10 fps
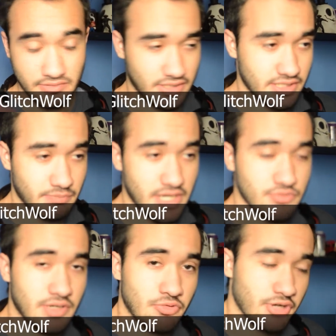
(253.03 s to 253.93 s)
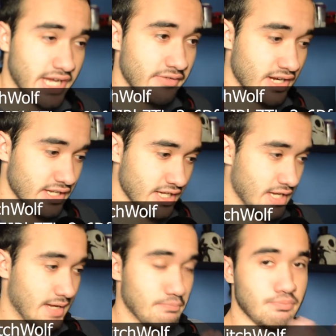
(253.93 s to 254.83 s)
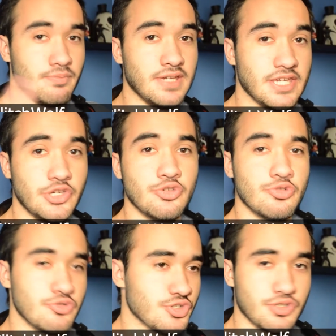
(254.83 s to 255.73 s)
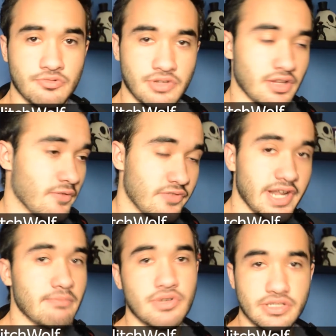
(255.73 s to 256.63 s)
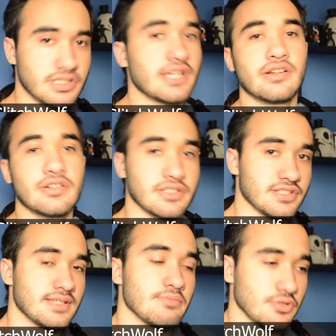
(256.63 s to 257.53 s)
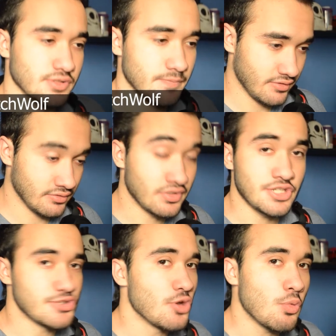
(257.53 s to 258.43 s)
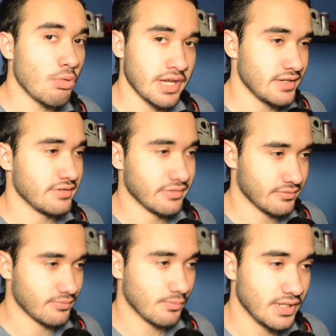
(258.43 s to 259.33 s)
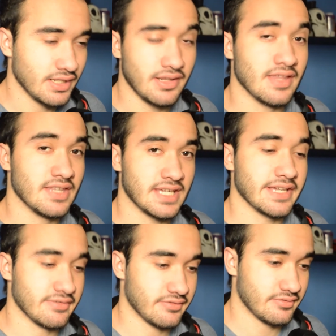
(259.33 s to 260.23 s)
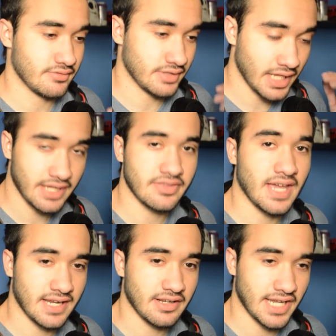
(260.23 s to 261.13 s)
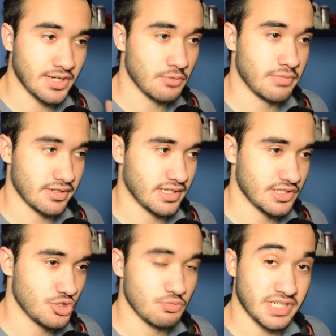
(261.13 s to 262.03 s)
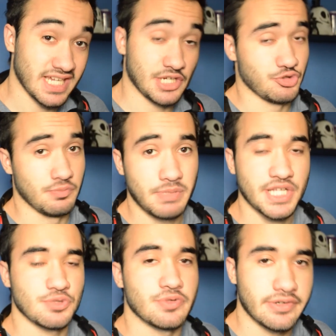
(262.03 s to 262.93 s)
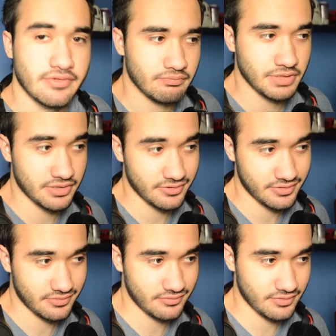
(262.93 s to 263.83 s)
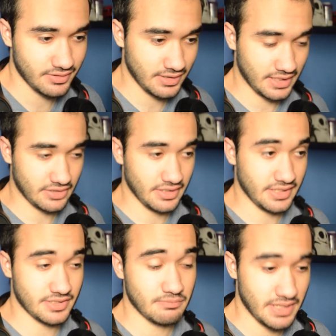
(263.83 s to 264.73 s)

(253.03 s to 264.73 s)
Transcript: As a password, I will have like a huge string of numbers, letters, and symbols. There is no way really that they can take that and convert that into my actual password, because like it's